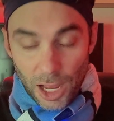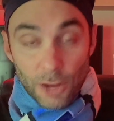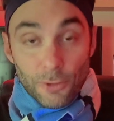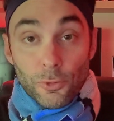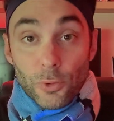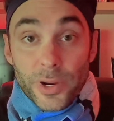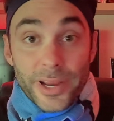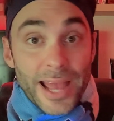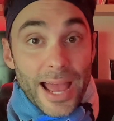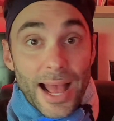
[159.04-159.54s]

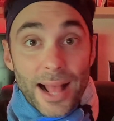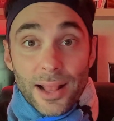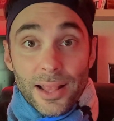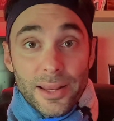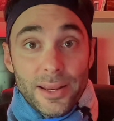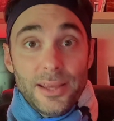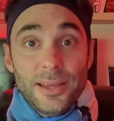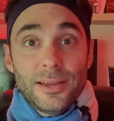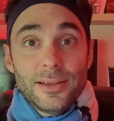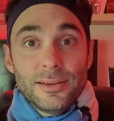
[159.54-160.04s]

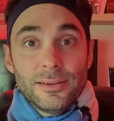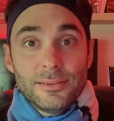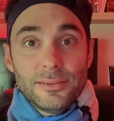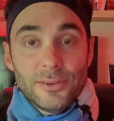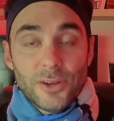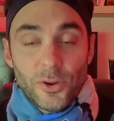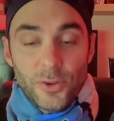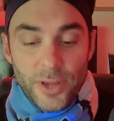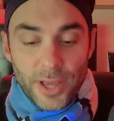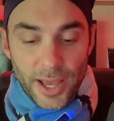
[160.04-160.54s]
reality,
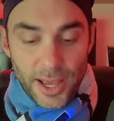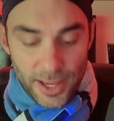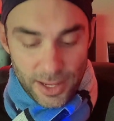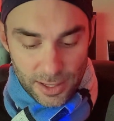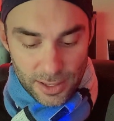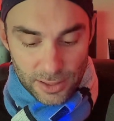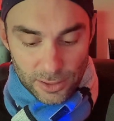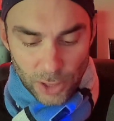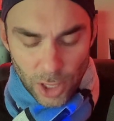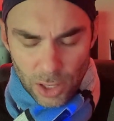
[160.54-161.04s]
okay?
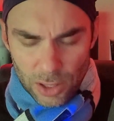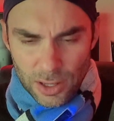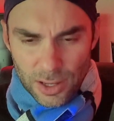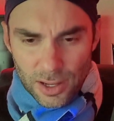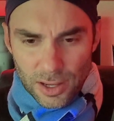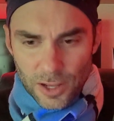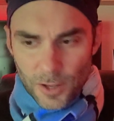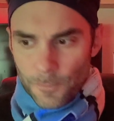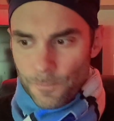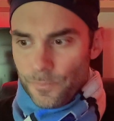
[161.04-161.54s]
Look,
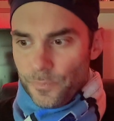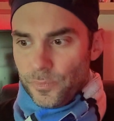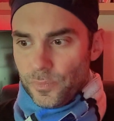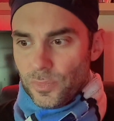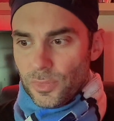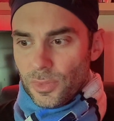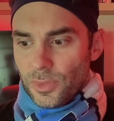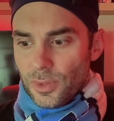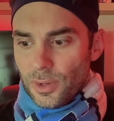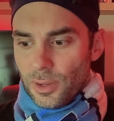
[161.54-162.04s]

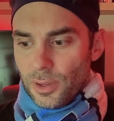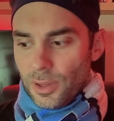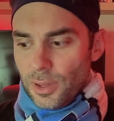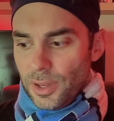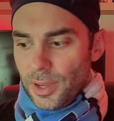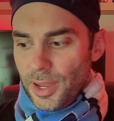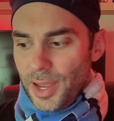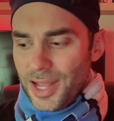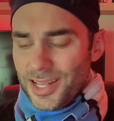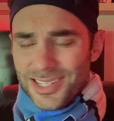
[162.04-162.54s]

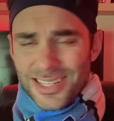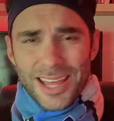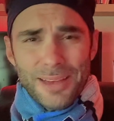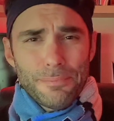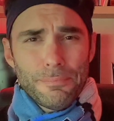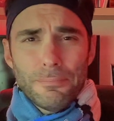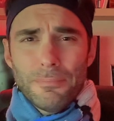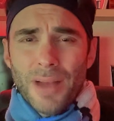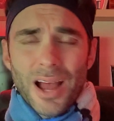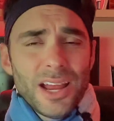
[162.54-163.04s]
it's not
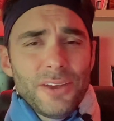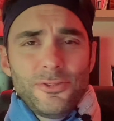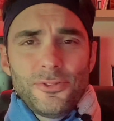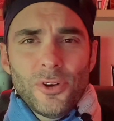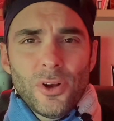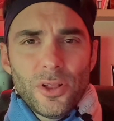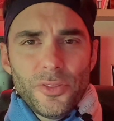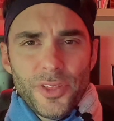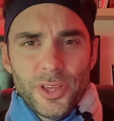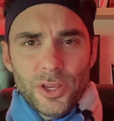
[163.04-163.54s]
my
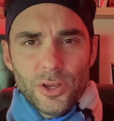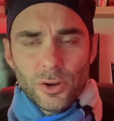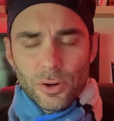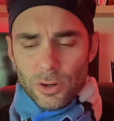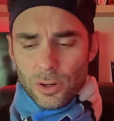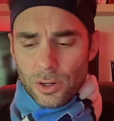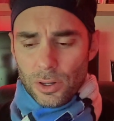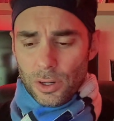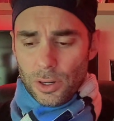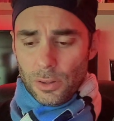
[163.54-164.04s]
fault that
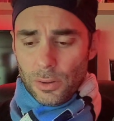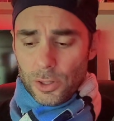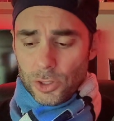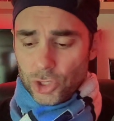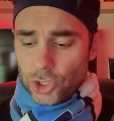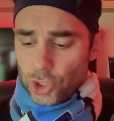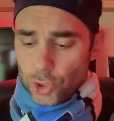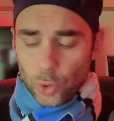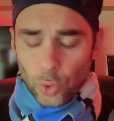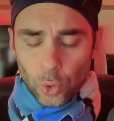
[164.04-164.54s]
your
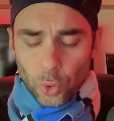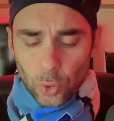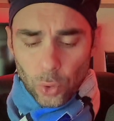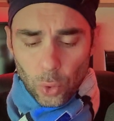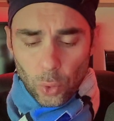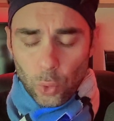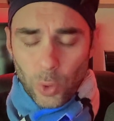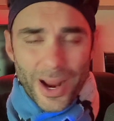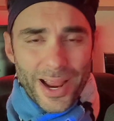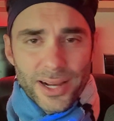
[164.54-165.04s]
school
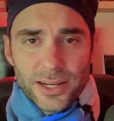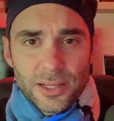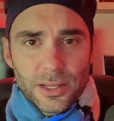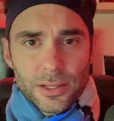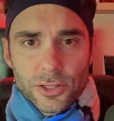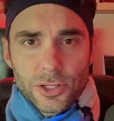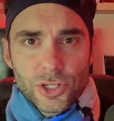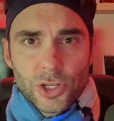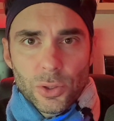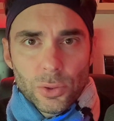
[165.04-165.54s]
ranked
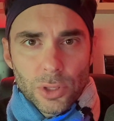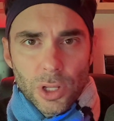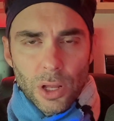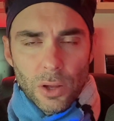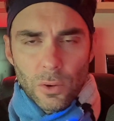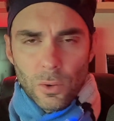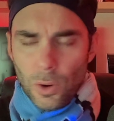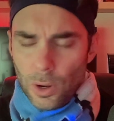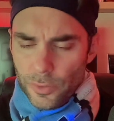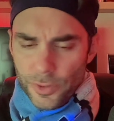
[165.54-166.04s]
so
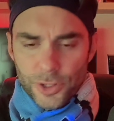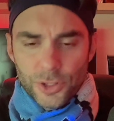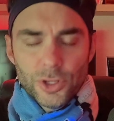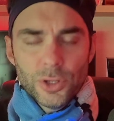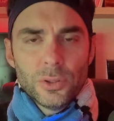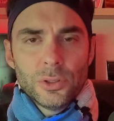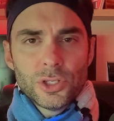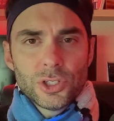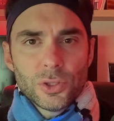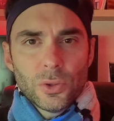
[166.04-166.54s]
low on the
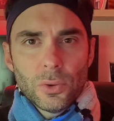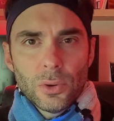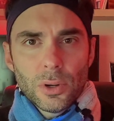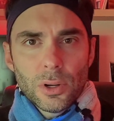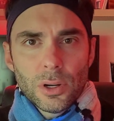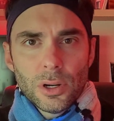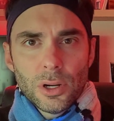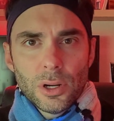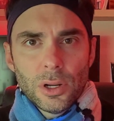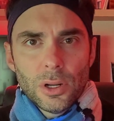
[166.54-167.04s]
dude score.
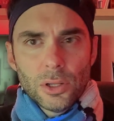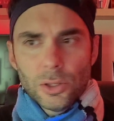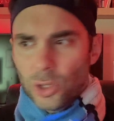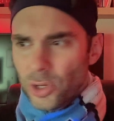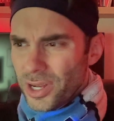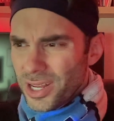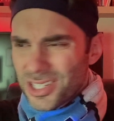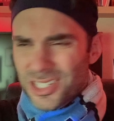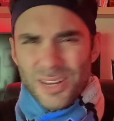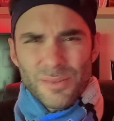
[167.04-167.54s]
Look
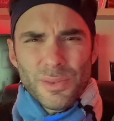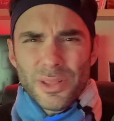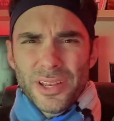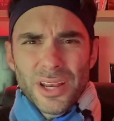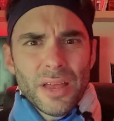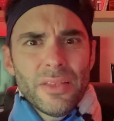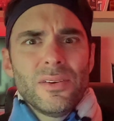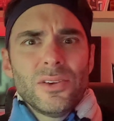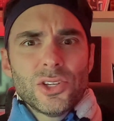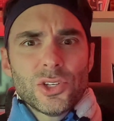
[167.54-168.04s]
at some of the
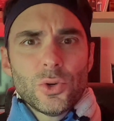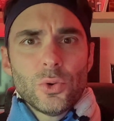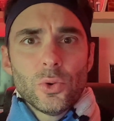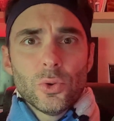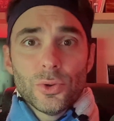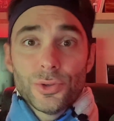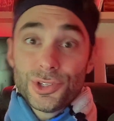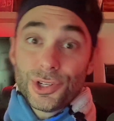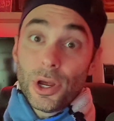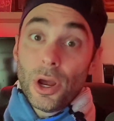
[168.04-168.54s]
other
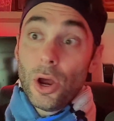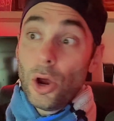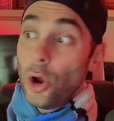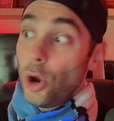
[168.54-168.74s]
schools